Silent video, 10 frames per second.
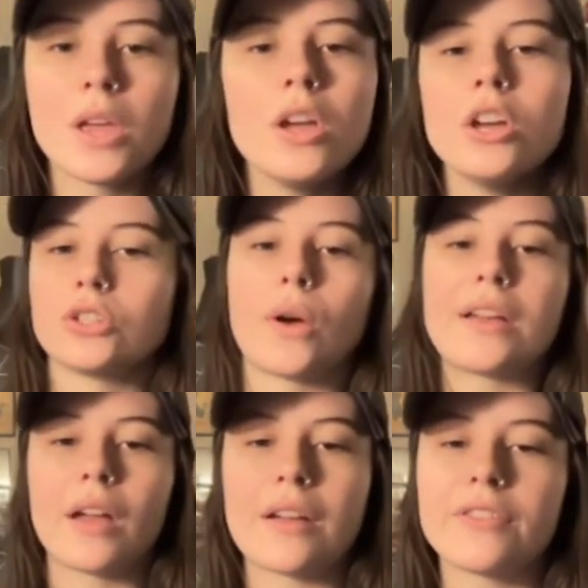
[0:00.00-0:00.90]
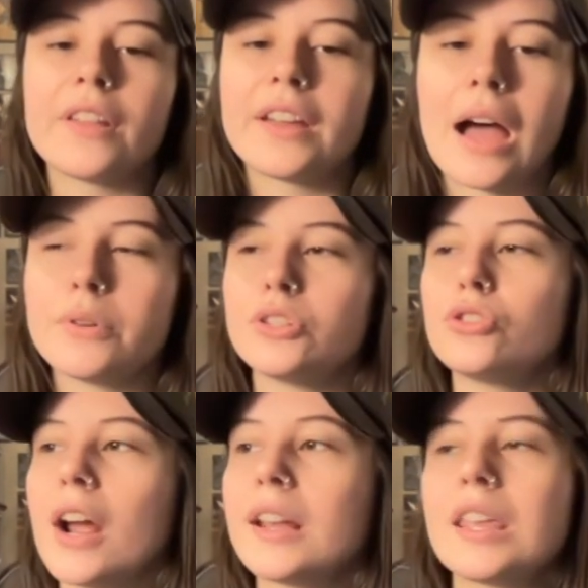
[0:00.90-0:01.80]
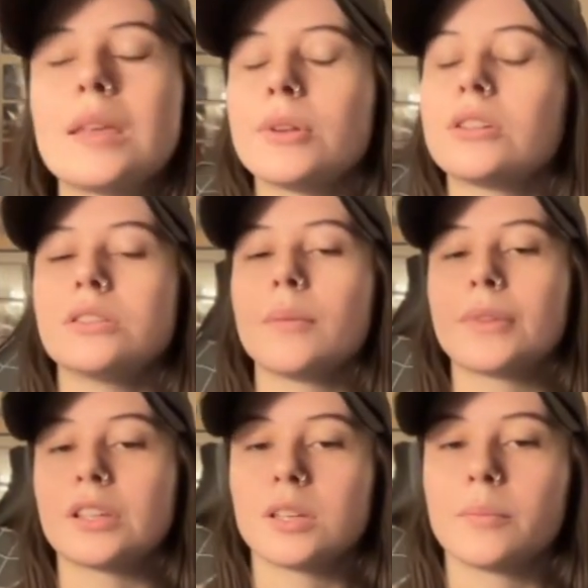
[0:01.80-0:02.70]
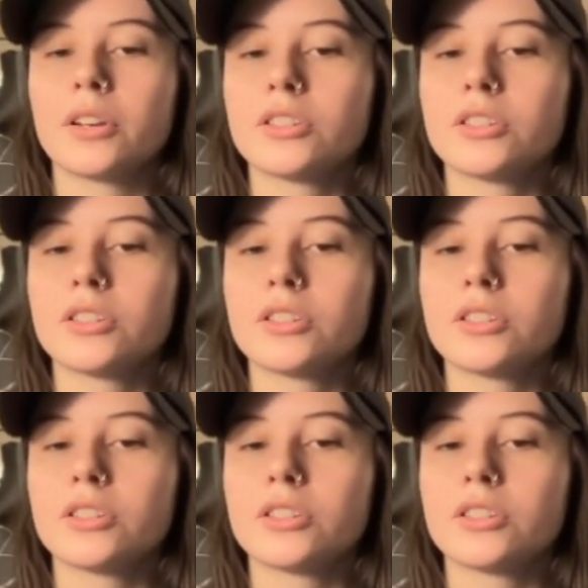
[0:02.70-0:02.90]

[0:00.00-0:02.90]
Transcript: Yeah. So I, I feel like I would try to keep it to something similar